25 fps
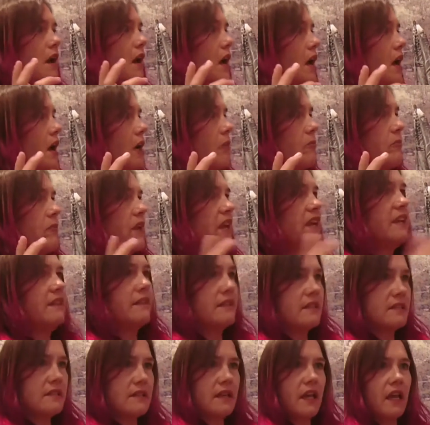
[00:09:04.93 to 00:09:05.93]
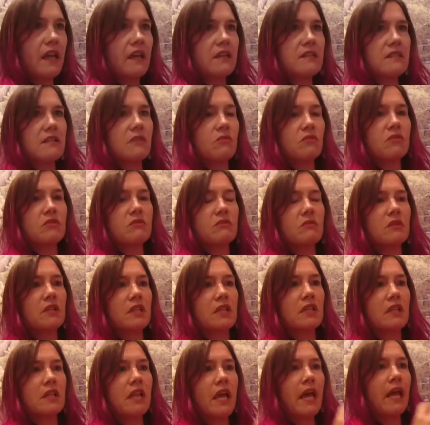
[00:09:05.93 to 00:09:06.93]
Um, and in this case, it was
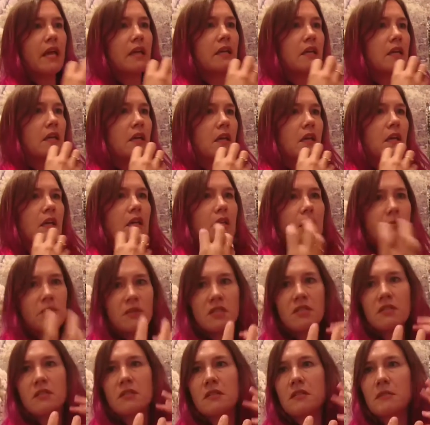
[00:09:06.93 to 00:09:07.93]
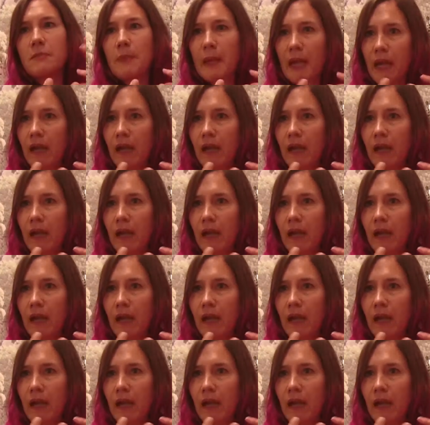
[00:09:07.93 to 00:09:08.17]
really like images,